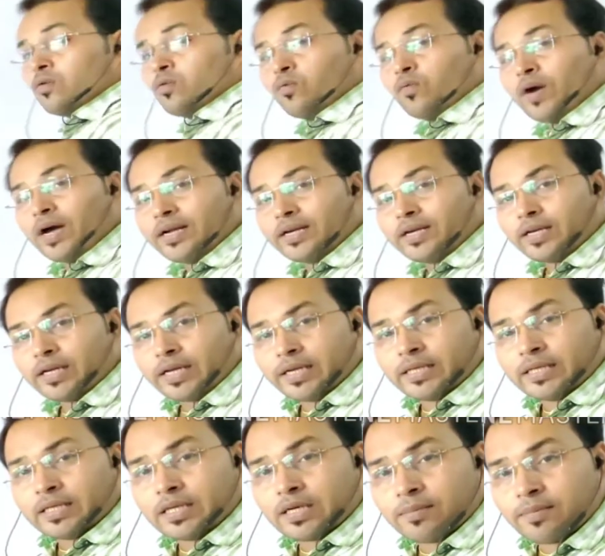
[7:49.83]
one
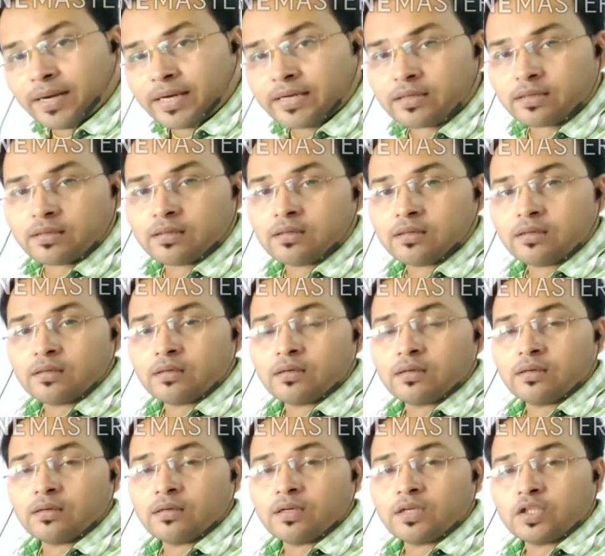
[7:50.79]
increment
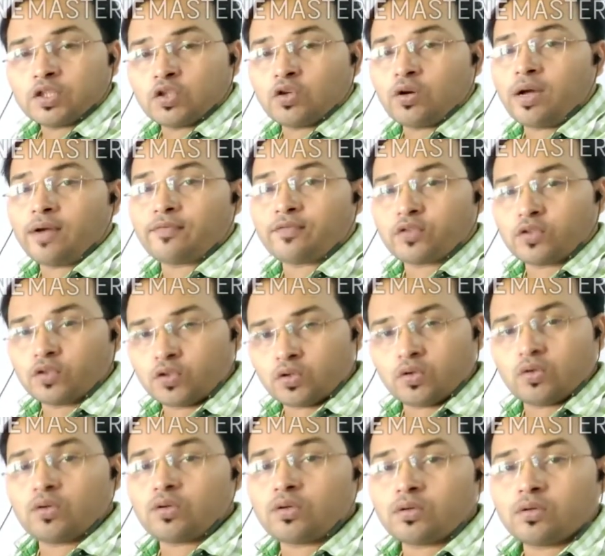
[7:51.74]
you have to
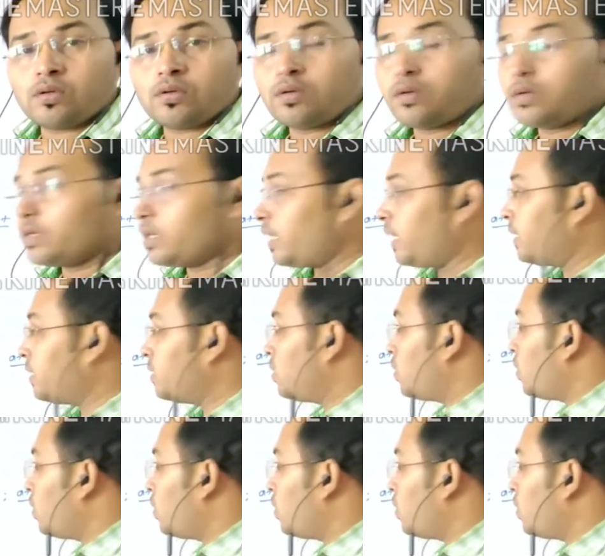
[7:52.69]
do in